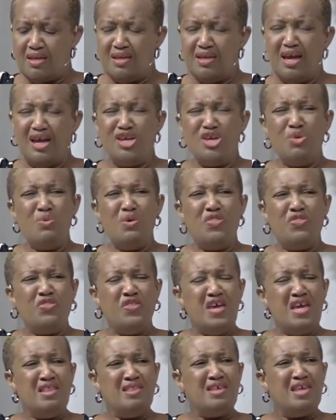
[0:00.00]
Now you would
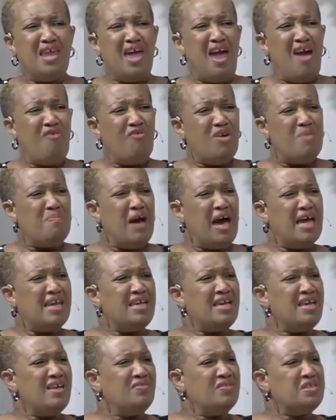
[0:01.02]
think that
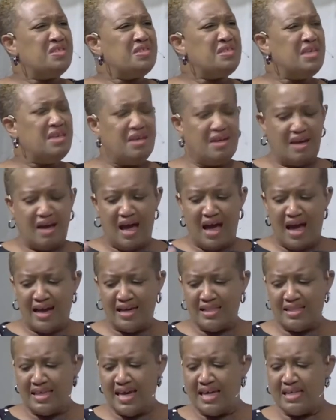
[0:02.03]
everybody in the synagogue
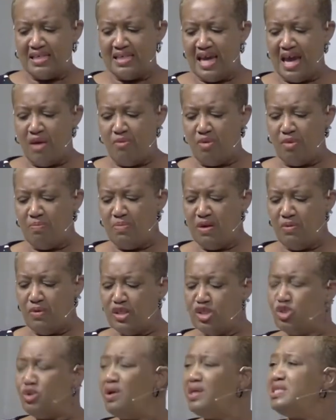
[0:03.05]
that day would be
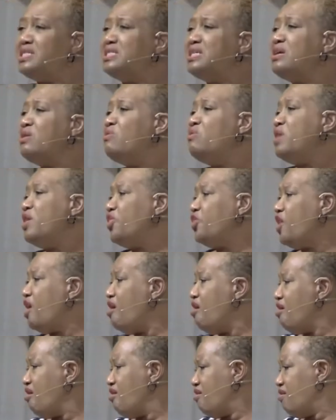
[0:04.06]
rejoicing with
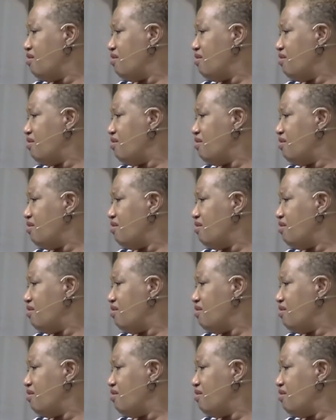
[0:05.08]
her.